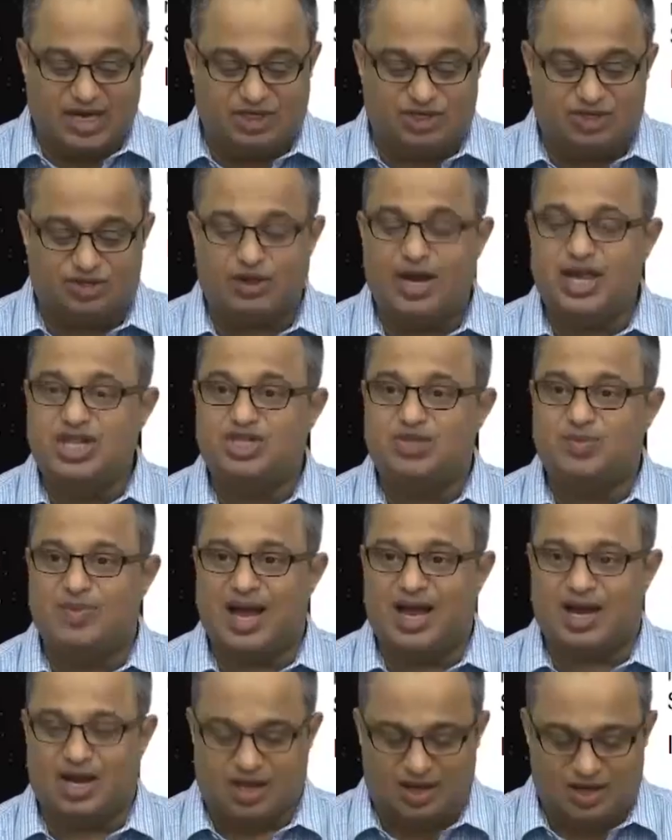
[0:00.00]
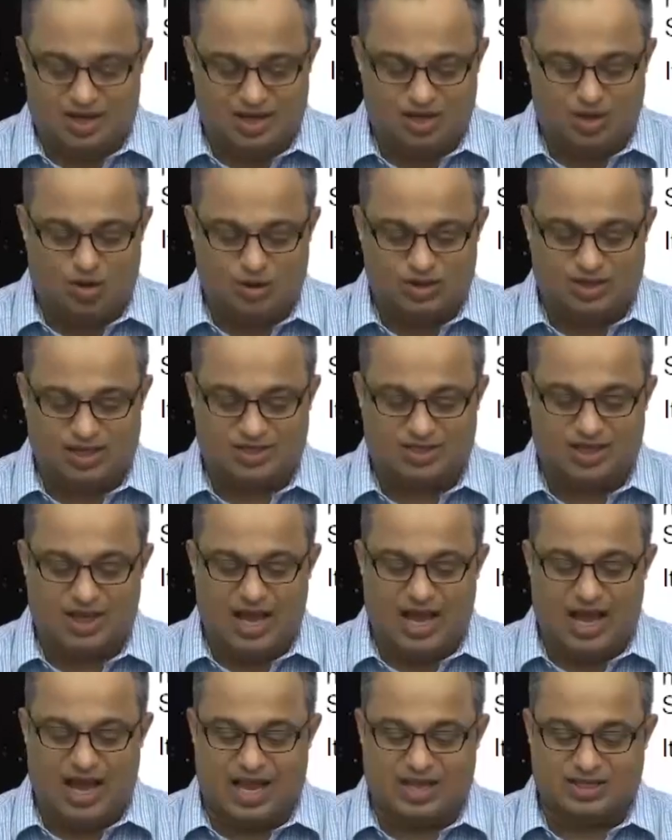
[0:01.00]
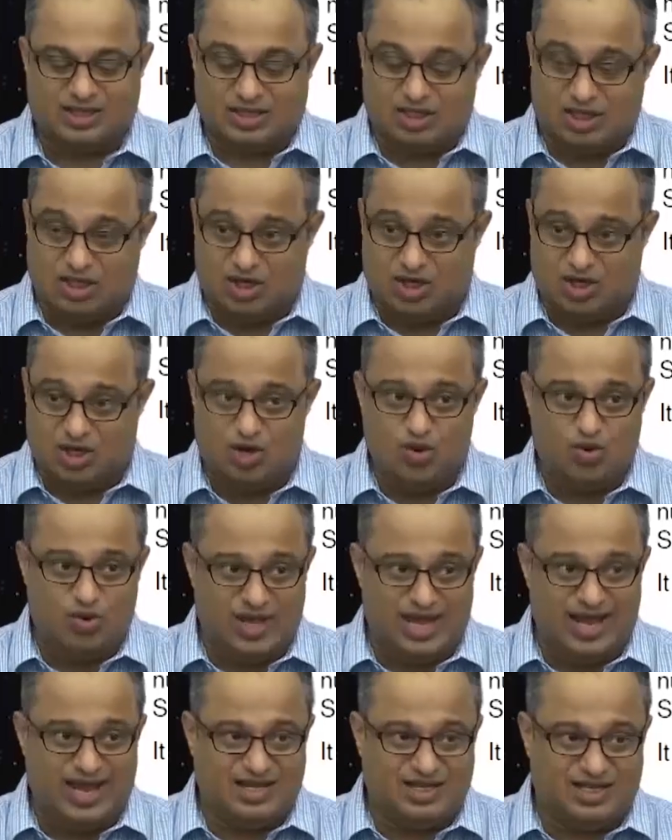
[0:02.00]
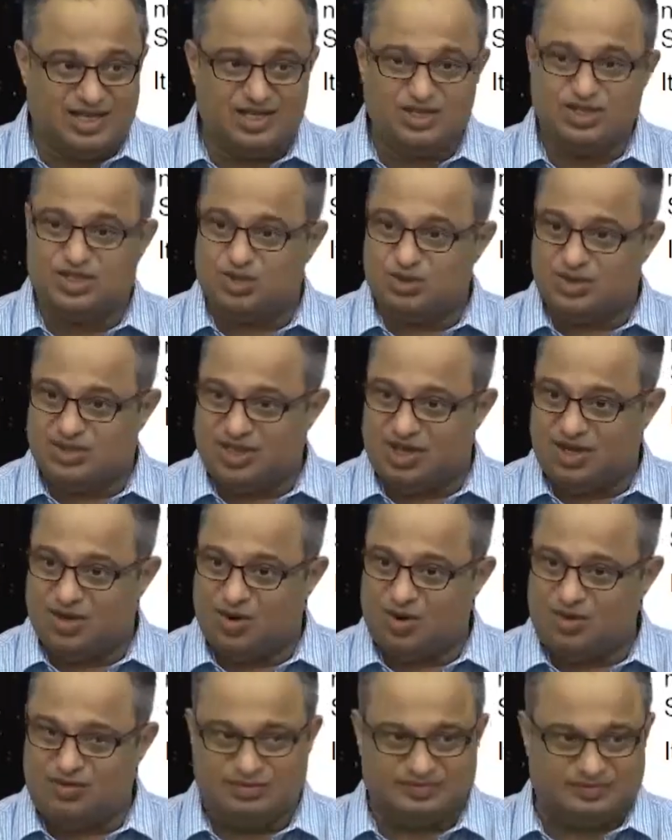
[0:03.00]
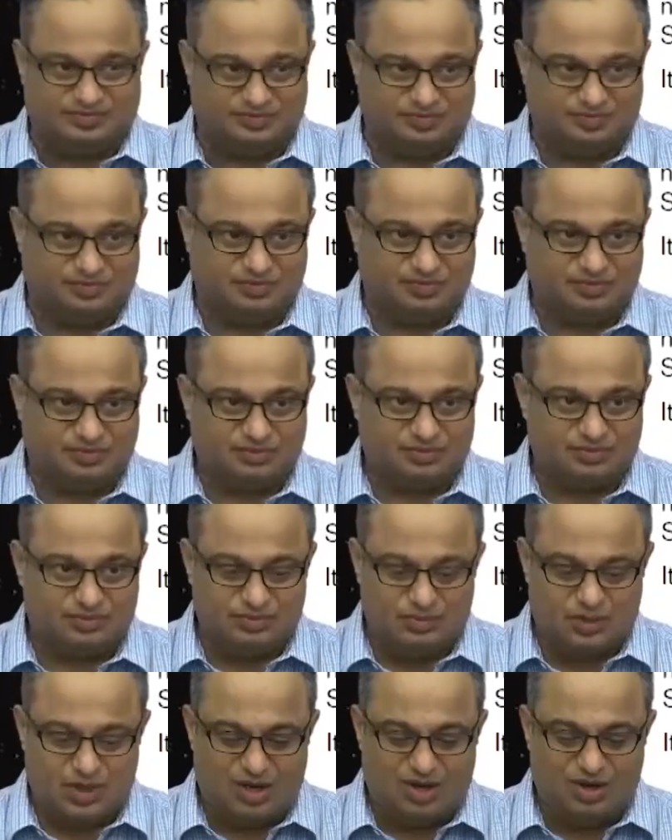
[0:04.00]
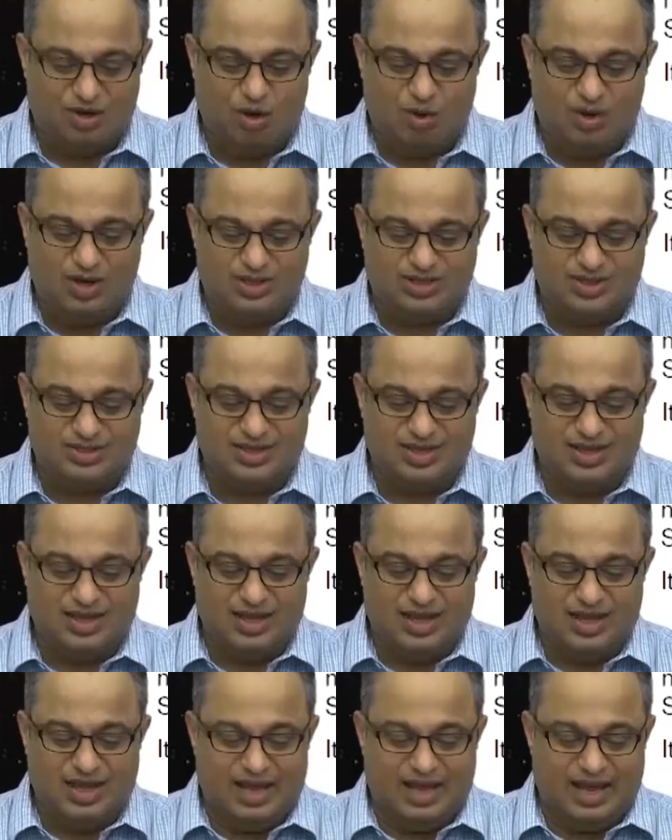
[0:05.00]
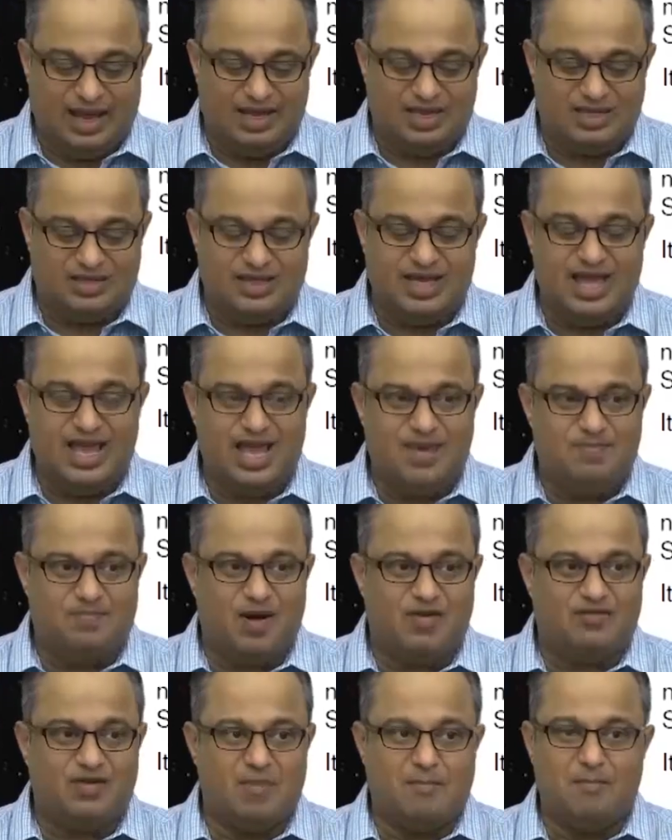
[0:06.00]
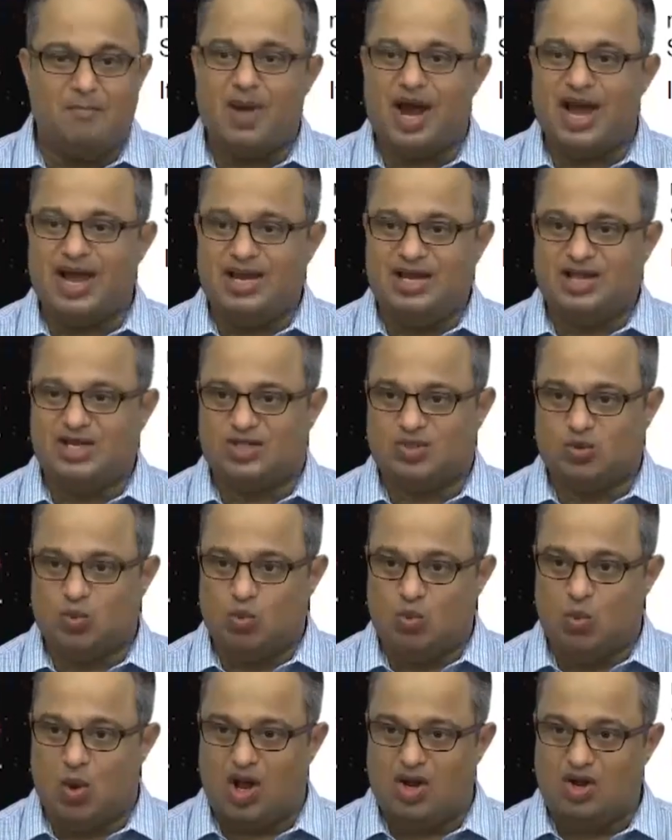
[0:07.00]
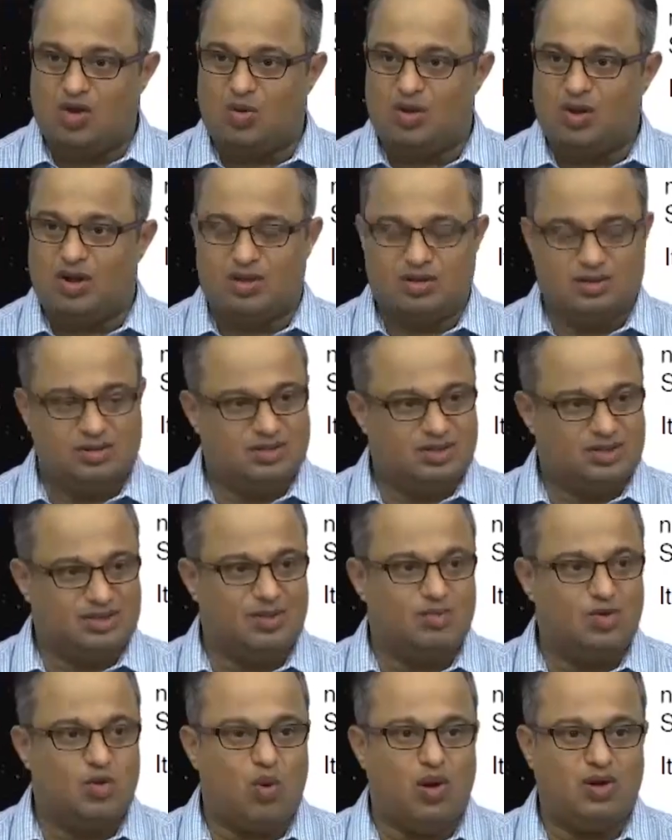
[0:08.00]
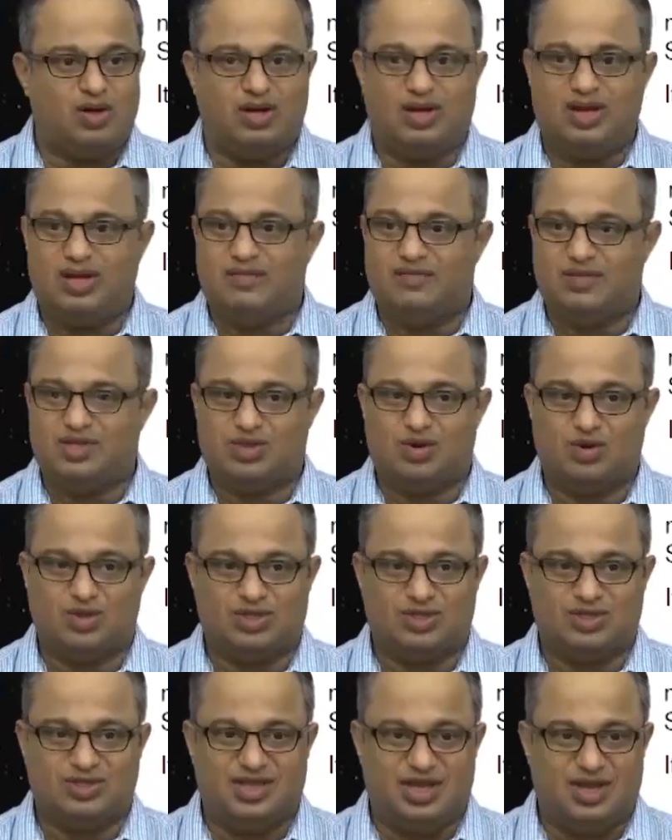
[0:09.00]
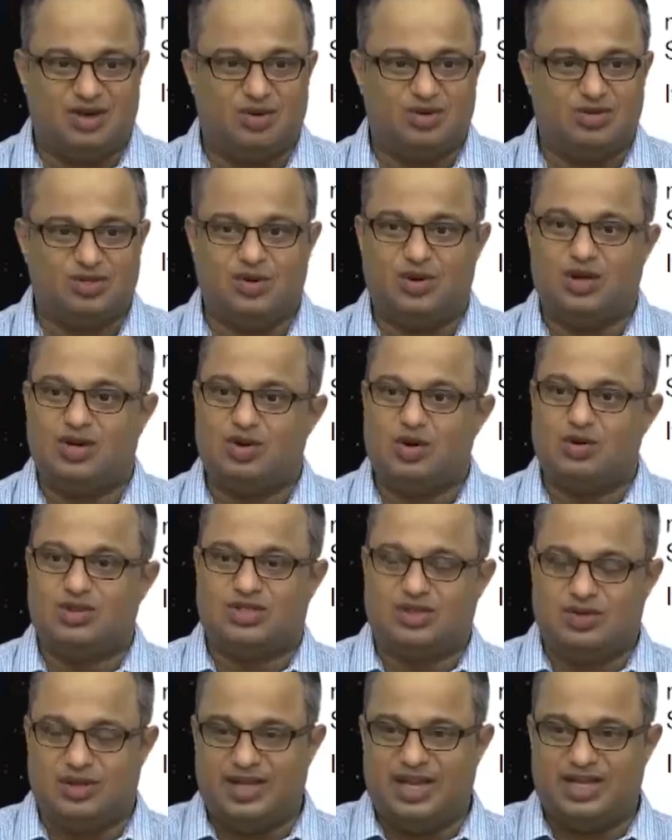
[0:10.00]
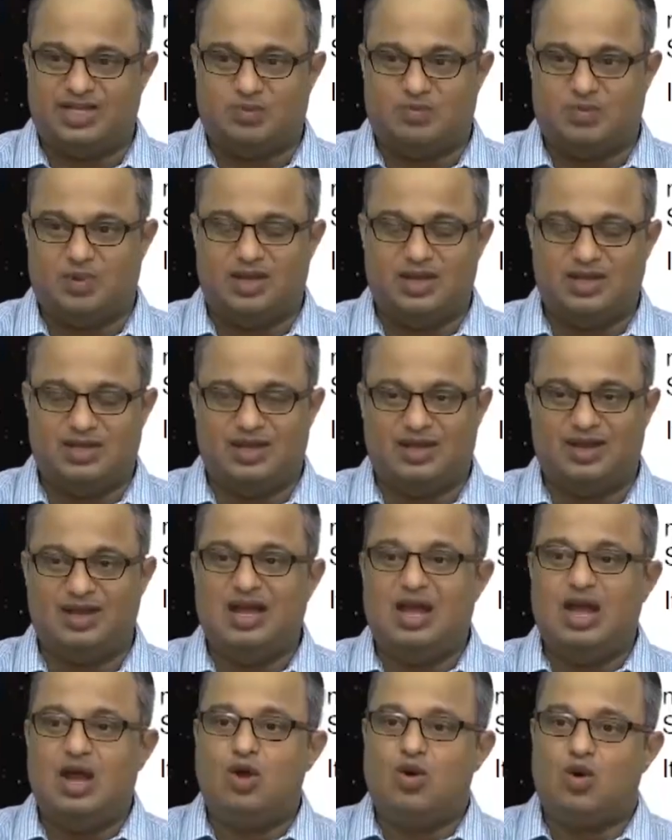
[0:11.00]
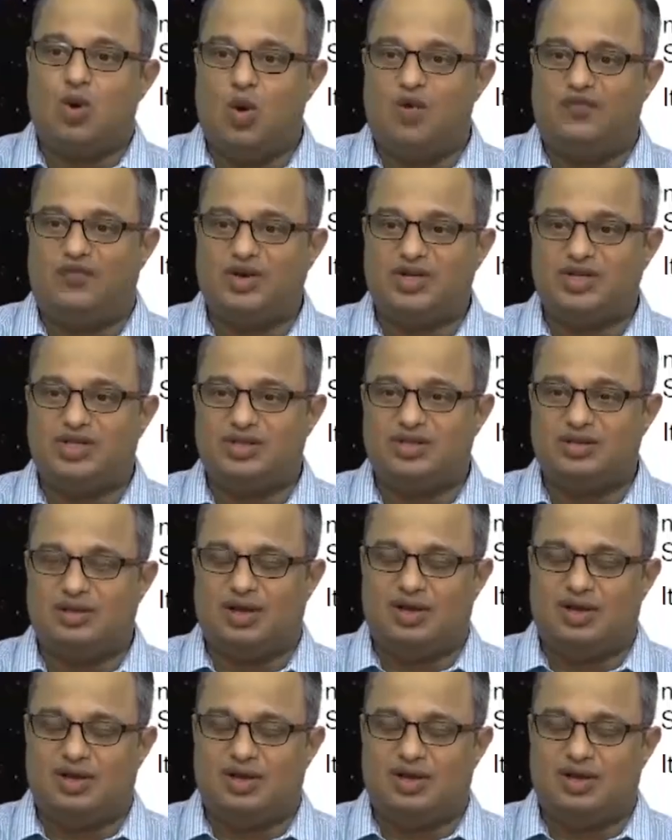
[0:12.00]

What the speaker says: strange manner. It goes as QE tends to 0, notice it is e power minus 1 over some quantity which goes to 0. So it goes to the coefficient,